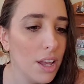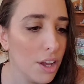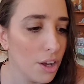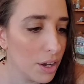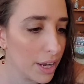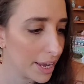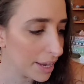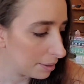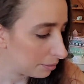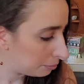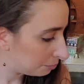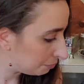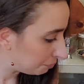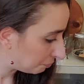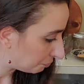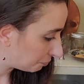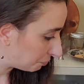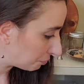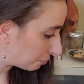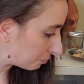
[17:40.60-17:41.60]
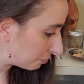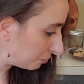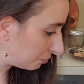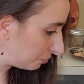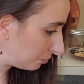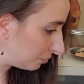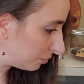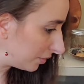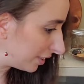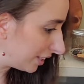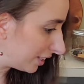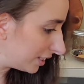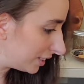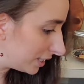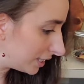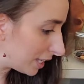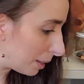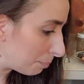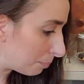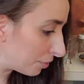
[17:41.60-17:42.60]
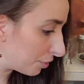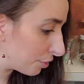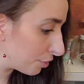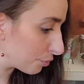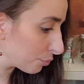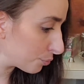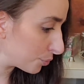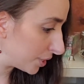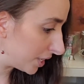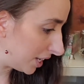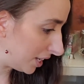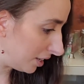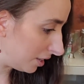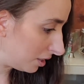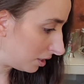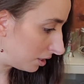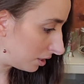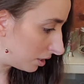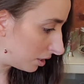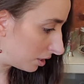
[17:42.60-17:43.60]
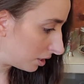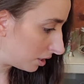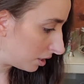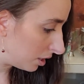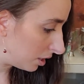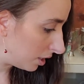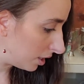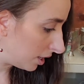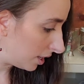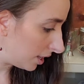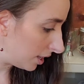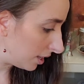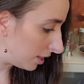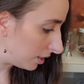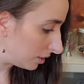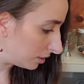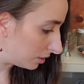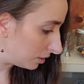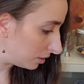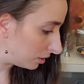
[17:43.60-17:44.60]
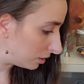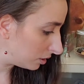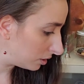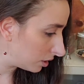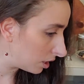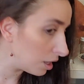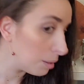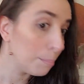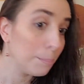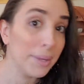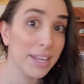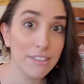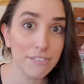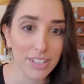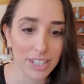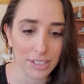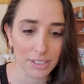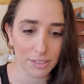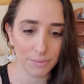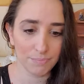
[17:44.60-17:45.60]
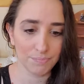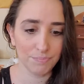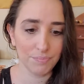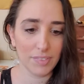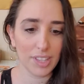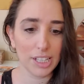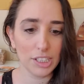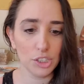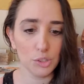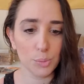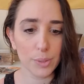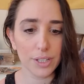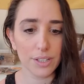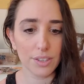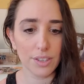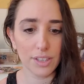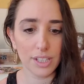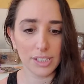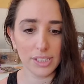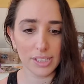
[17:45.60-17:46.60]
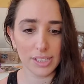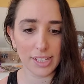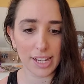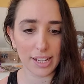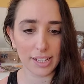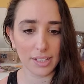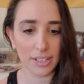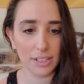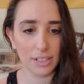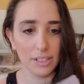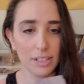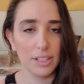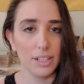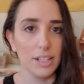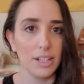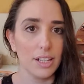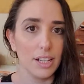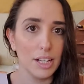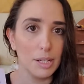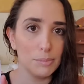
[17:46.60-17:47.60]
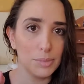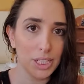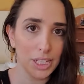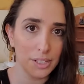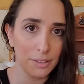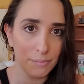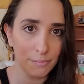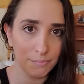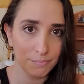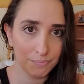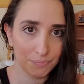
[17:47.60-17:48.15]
Okay, step 3 is pivot. That's where this deck comes in.